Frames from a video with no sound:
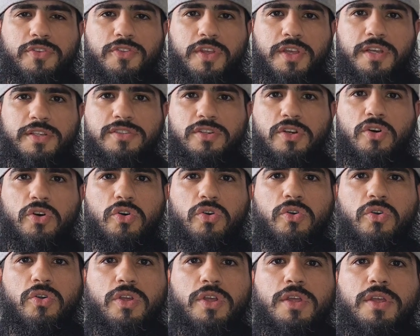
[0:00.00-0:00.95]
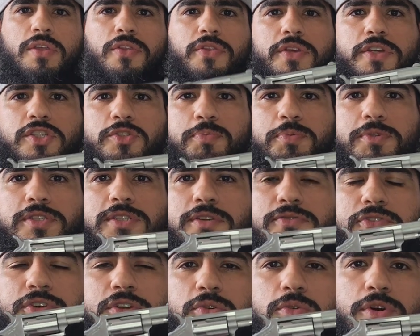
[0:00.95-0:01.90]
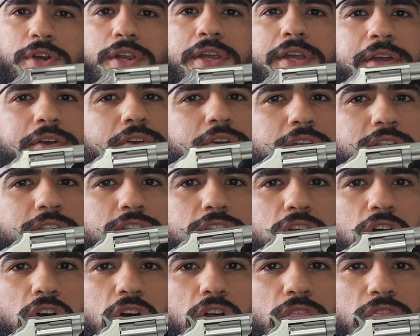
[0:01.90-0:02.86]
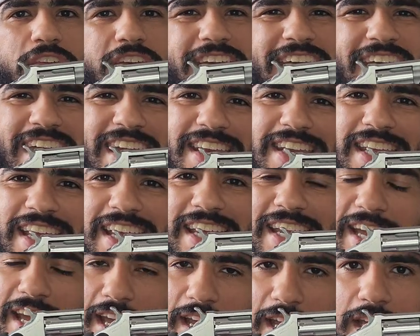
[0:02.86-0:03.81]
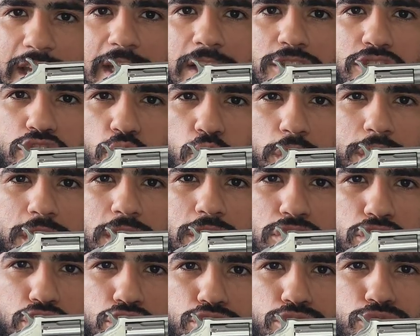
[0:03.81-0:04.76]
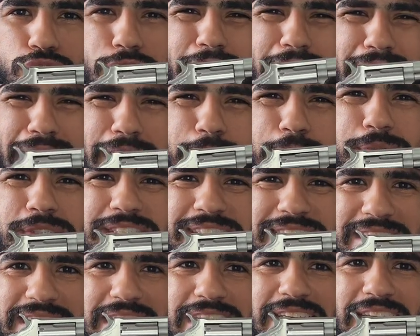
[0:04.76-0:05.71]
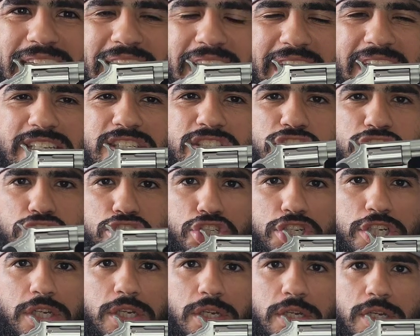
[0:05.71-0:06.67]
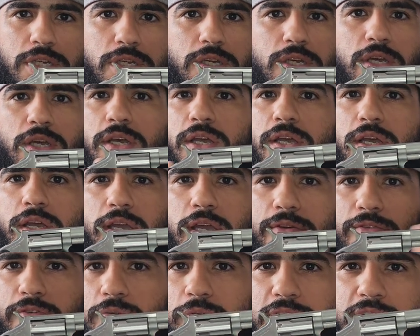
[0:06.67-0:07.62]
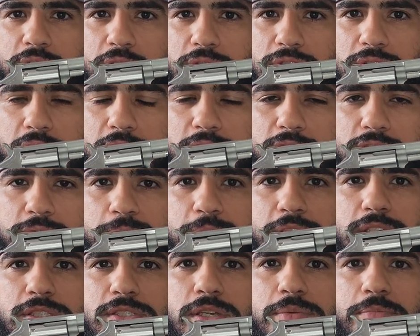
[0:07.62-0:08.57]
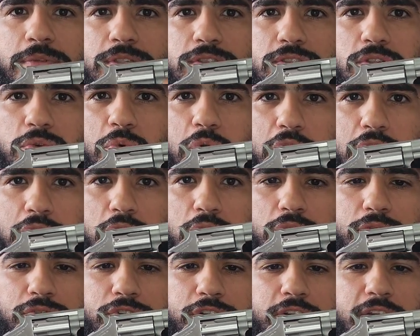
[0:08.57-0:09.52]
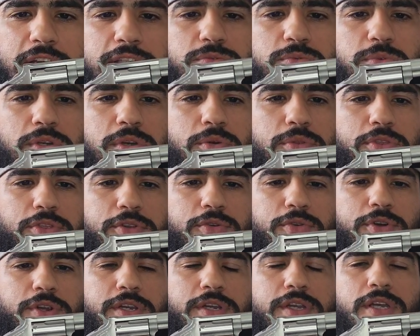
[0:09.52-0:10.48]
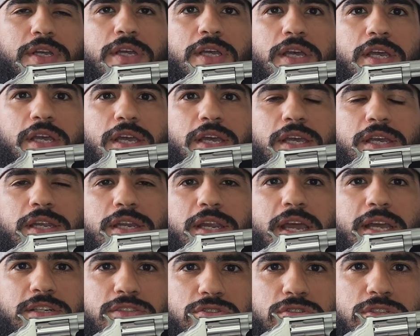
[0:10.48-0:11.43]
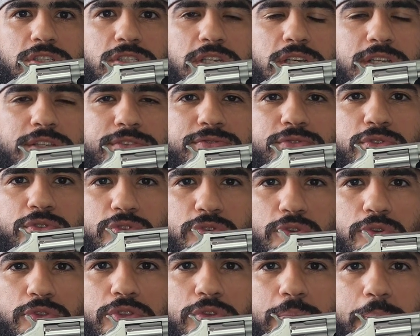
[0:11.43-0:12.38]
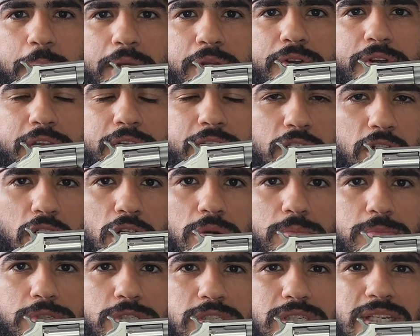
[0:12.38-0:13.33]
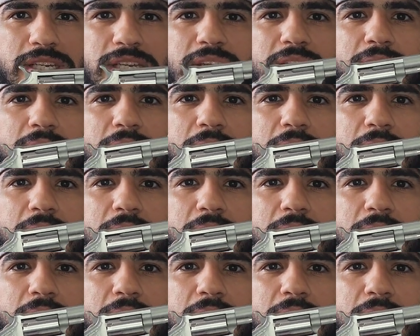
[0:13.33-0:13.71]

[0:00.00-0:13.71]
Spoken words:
this thing as a whole. This specific one here is called the A.K.A. 22 MCHG. Every one of those letters means something, so we'll go over it as we go through it. It actually stands for North American Arms